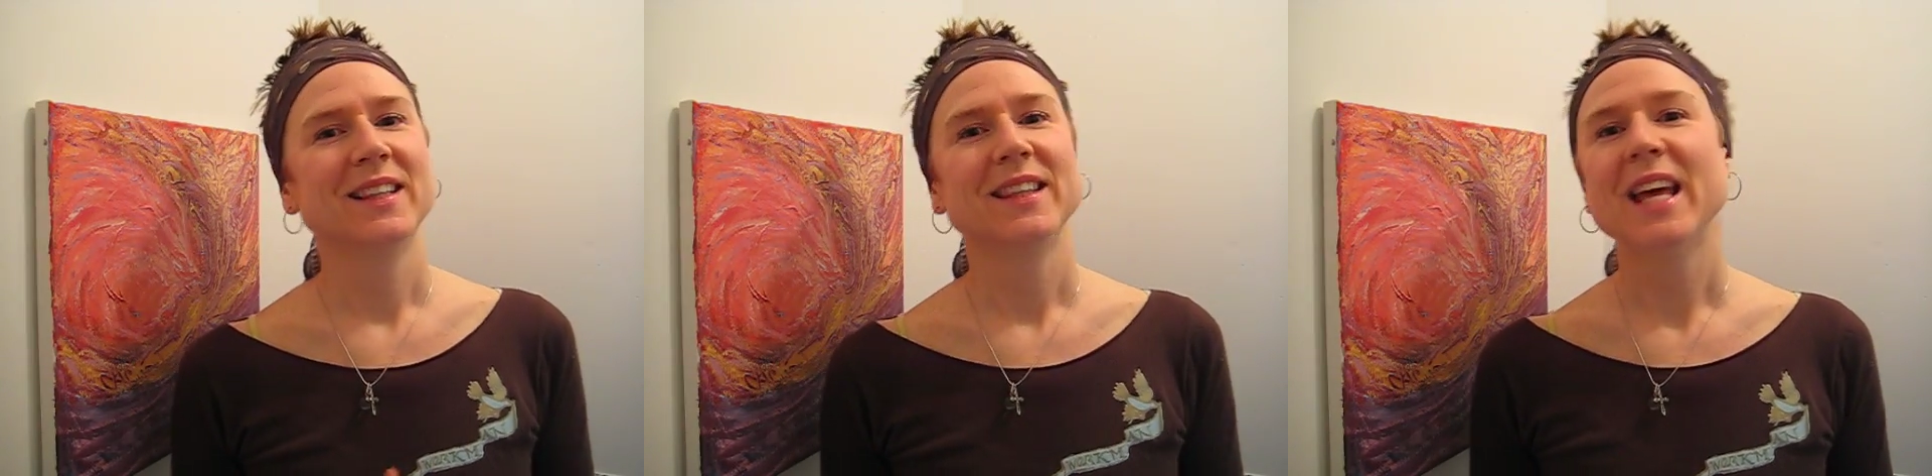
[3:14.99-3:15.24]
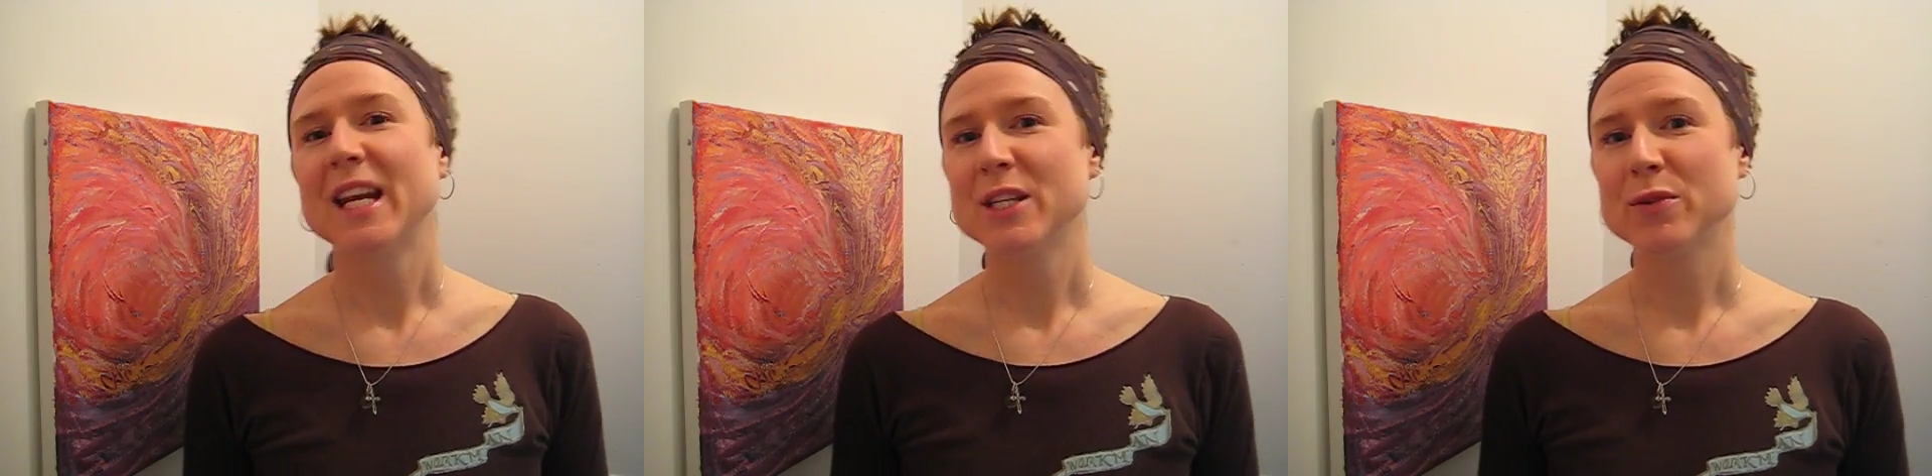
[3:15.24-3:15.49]

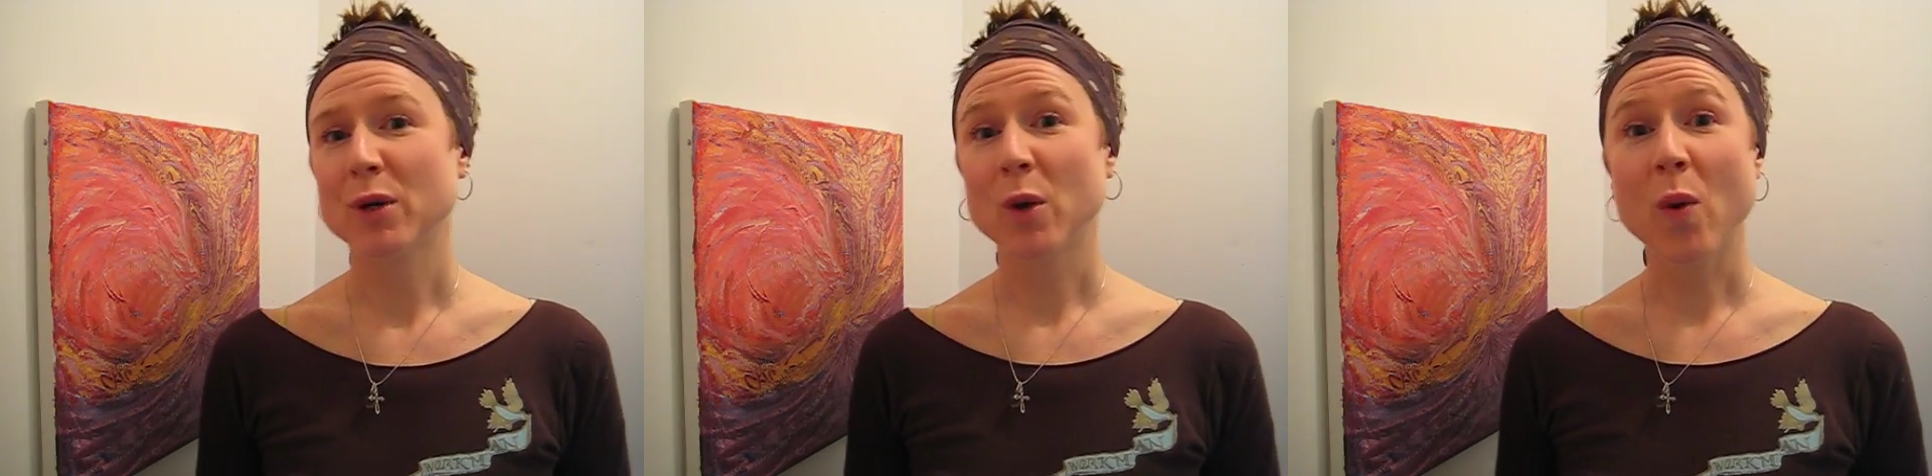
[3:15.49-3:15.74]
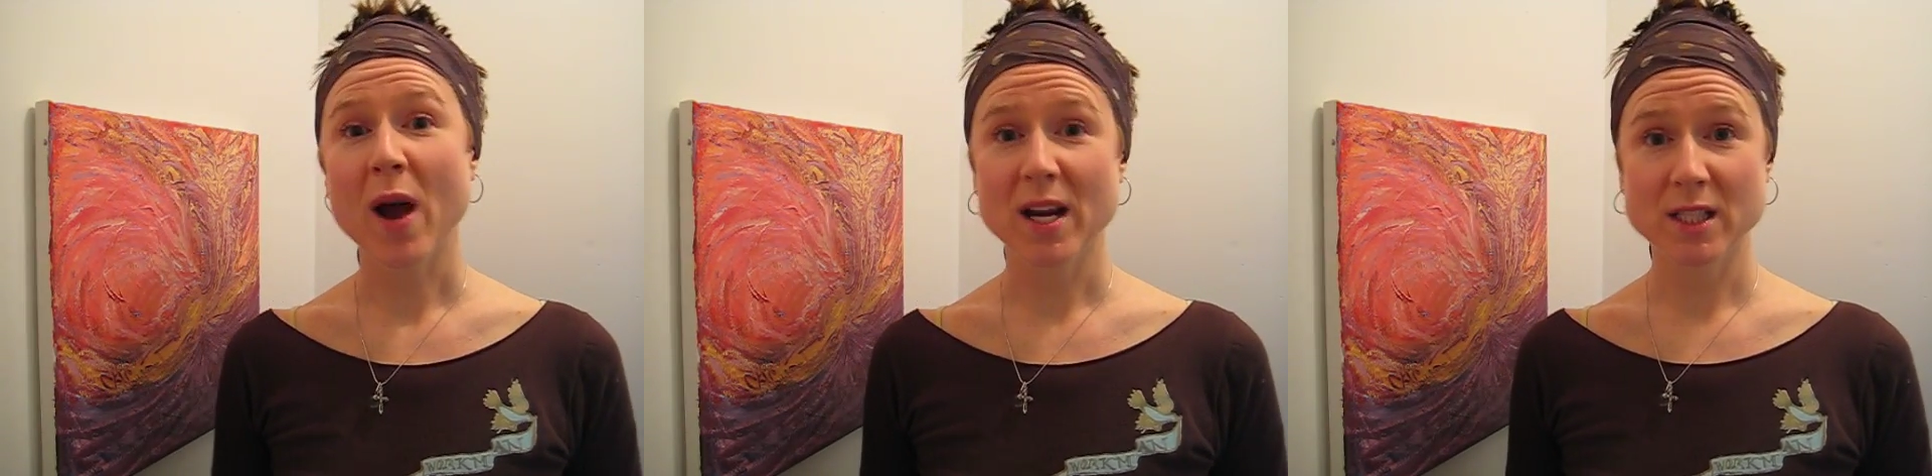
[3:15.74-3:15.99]
that is
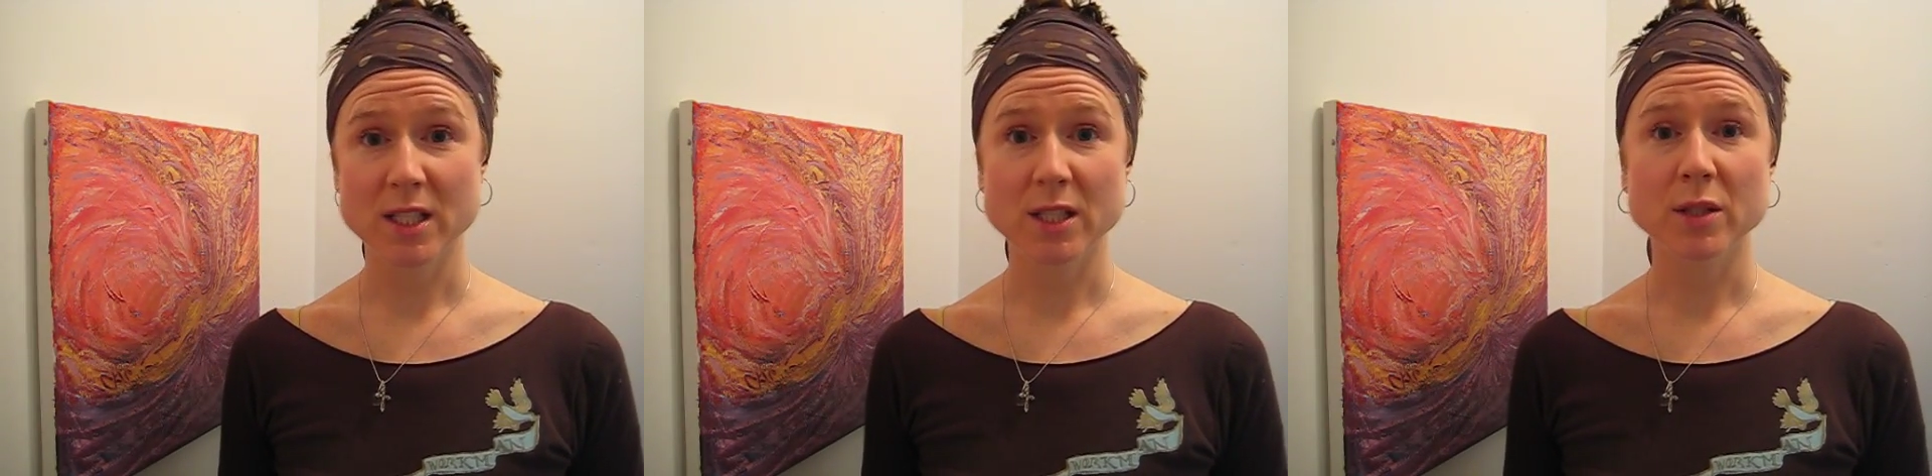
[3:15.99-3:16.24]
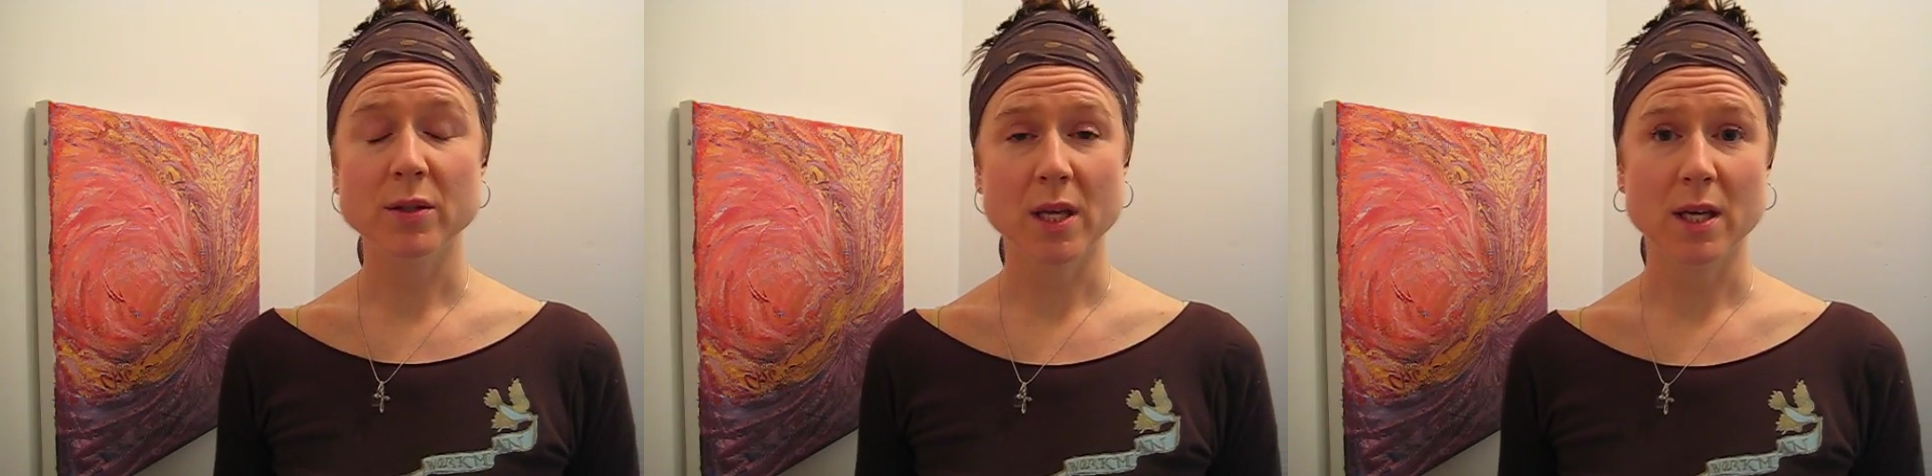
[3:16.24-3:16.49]
required to
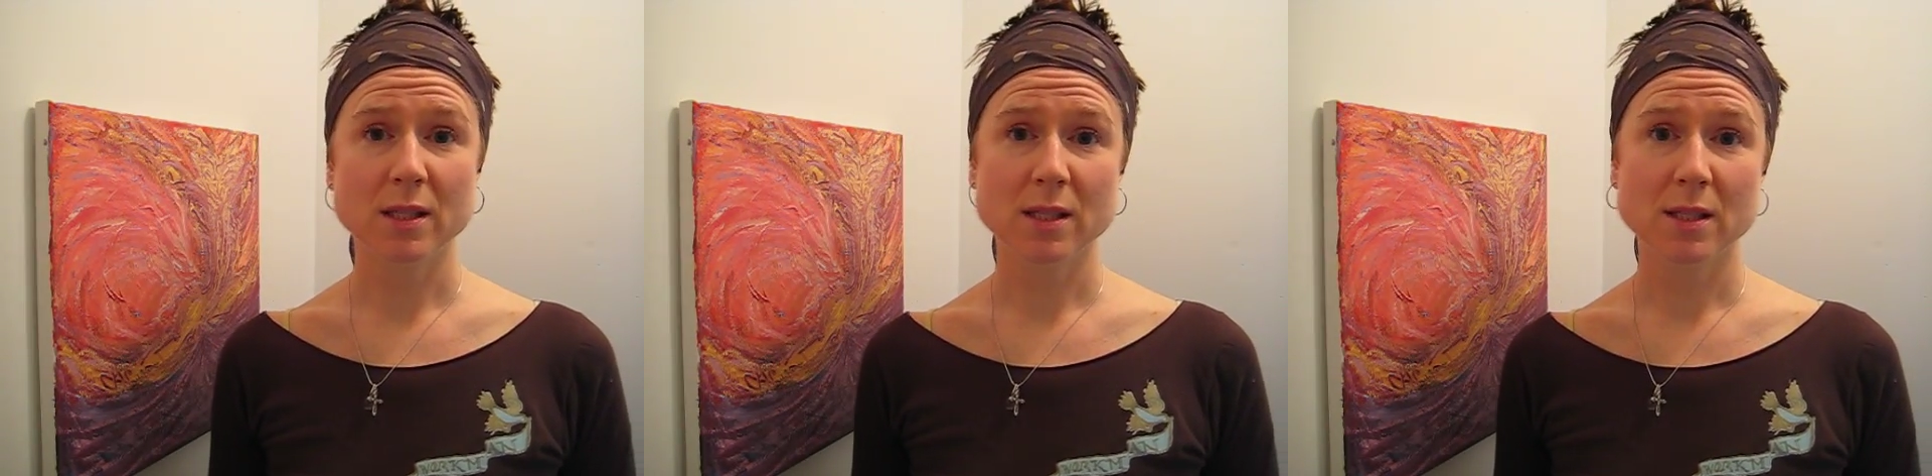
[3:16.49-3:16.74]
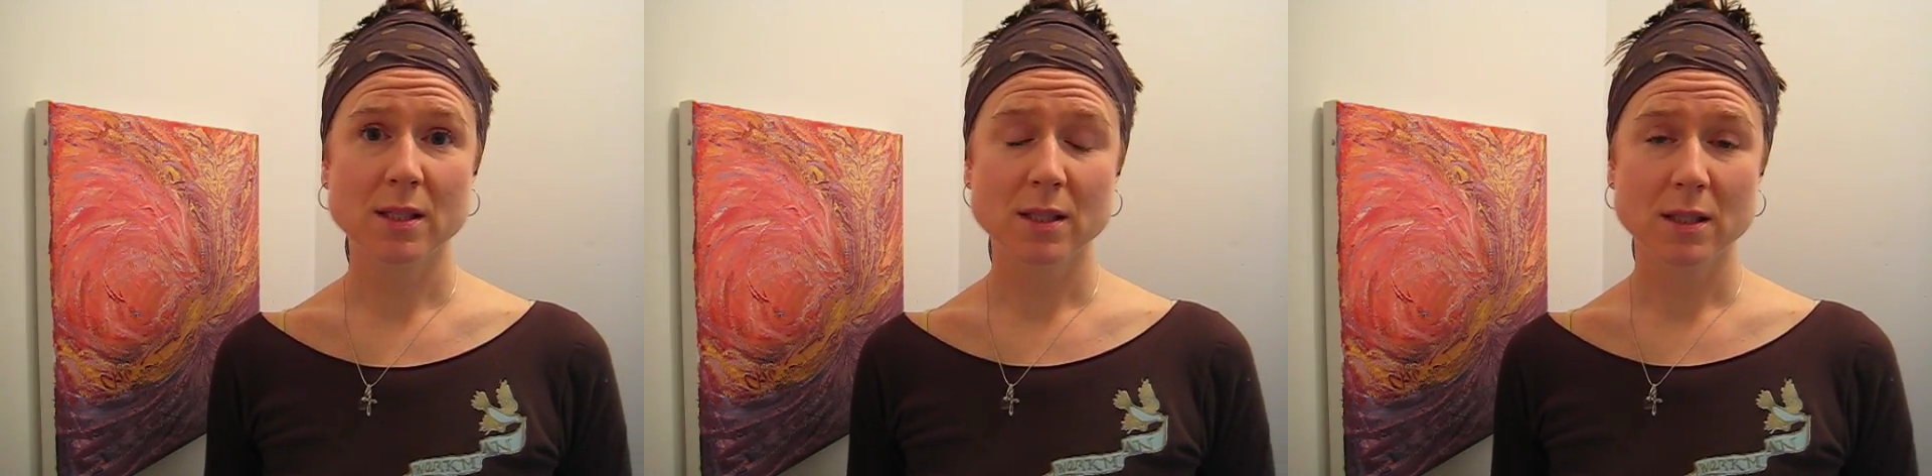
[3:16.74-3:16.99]
do
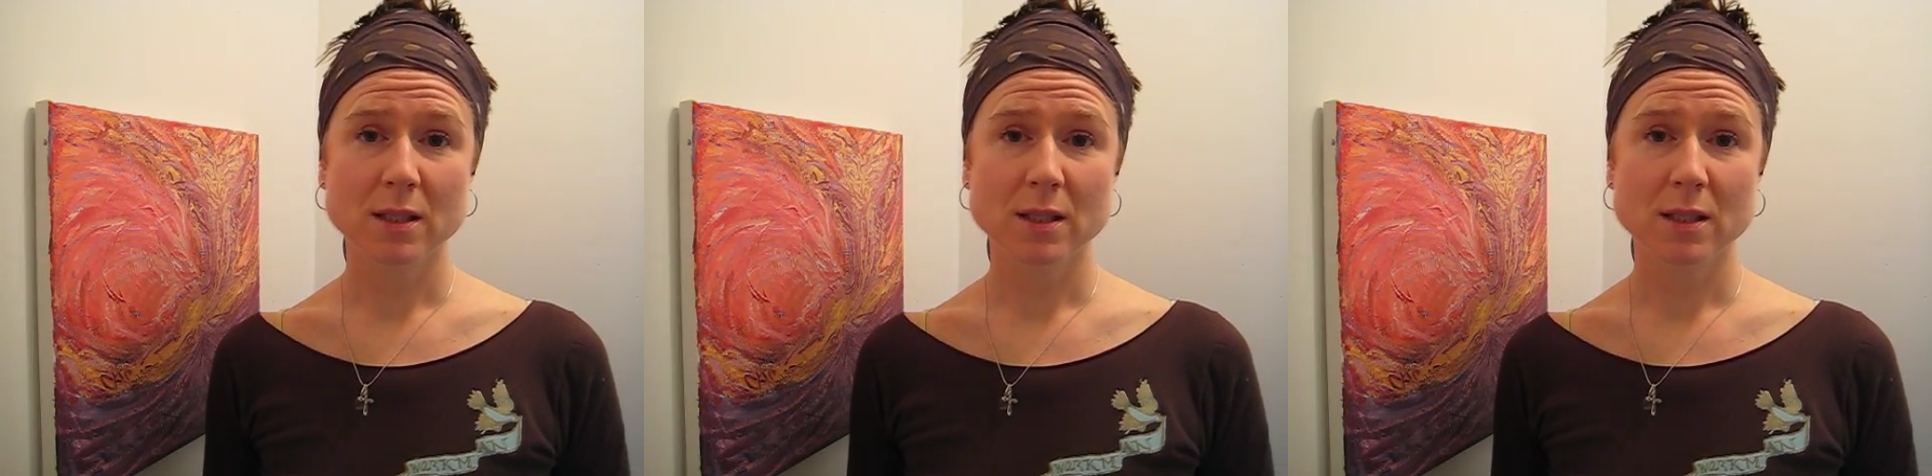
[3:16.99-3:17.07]
this.